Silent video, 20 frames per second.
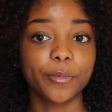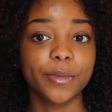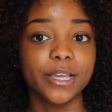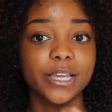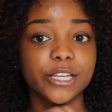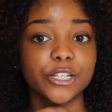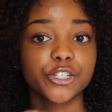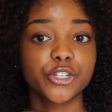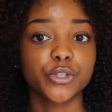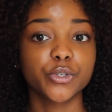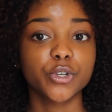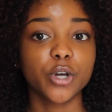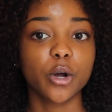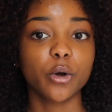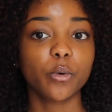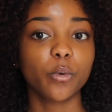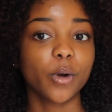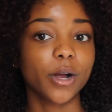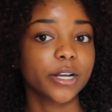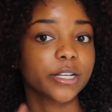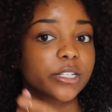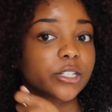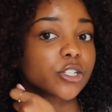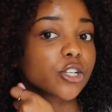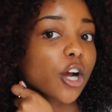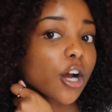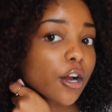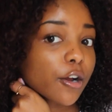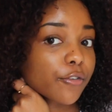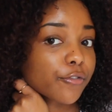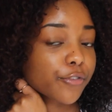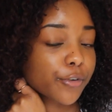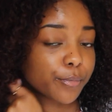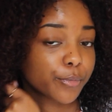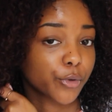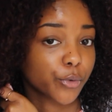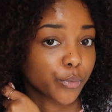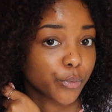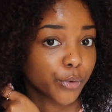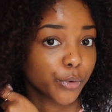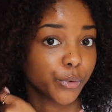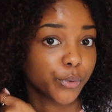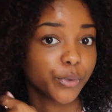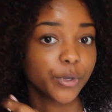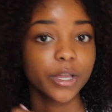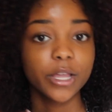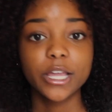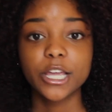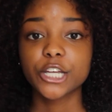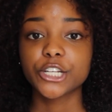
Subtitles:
because you don't want to start from the root